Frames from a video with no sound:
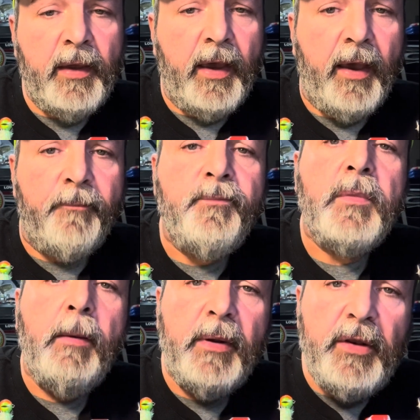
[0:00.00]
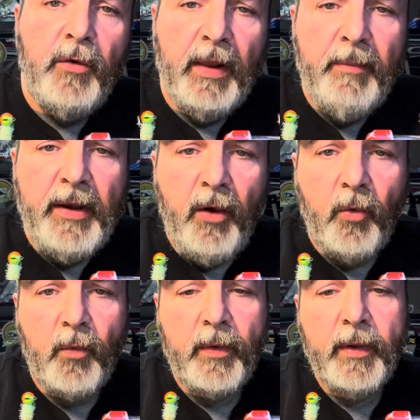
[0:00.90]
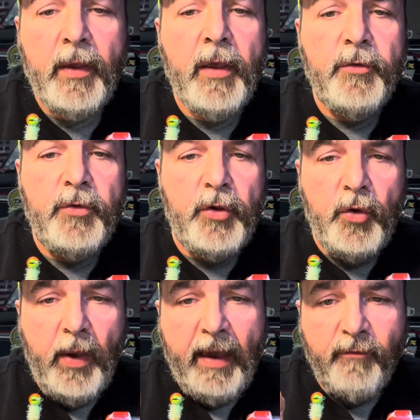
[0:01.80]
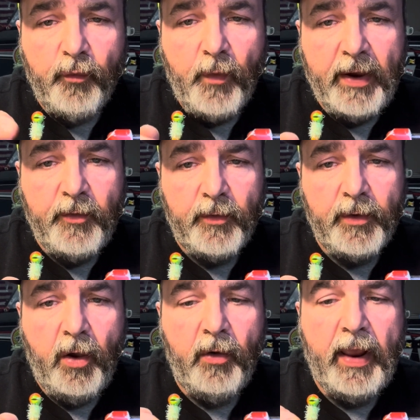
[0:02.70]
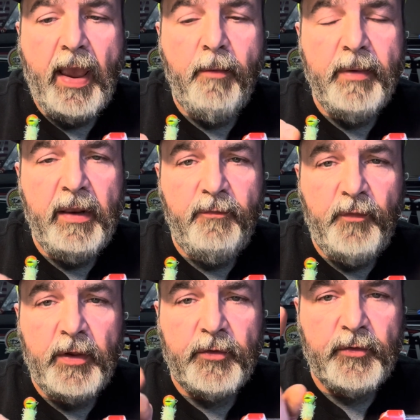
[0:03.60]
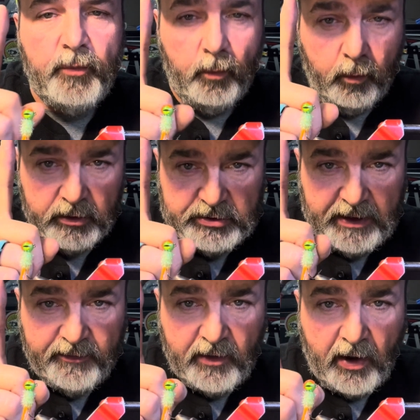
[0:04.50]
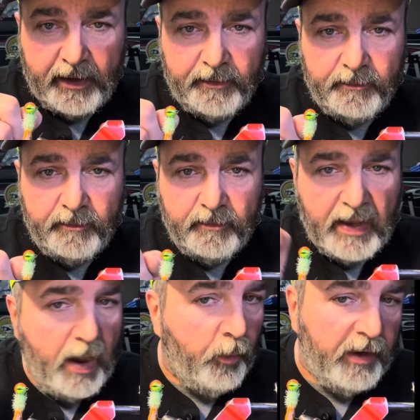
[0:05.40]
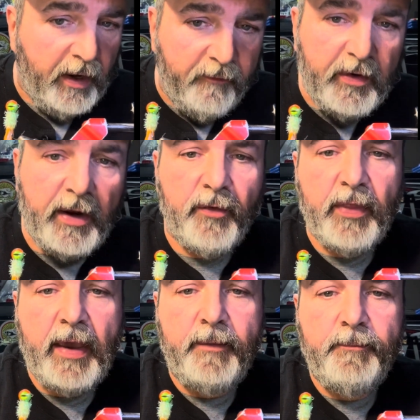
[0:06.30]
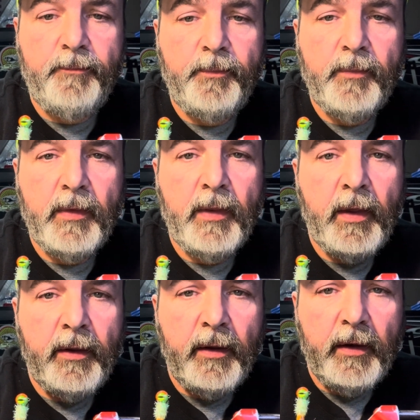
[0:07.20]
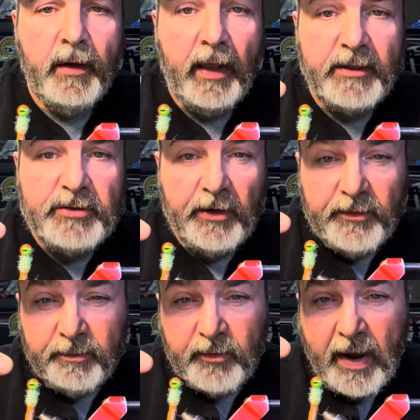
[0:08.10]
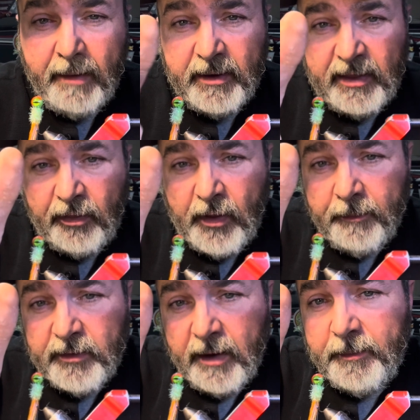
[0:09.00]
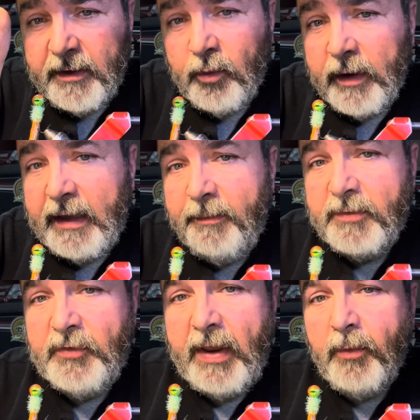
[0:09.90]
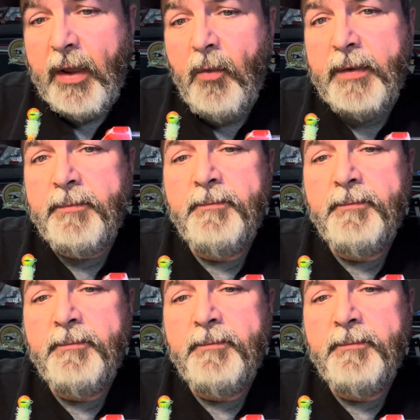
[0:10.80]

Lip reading: But dude, let me know. Do you have a record on how many fish one jig's caught? I would love to hear that. Like, share, subscribe, hit that thumbs up. That's what keeps the channel going.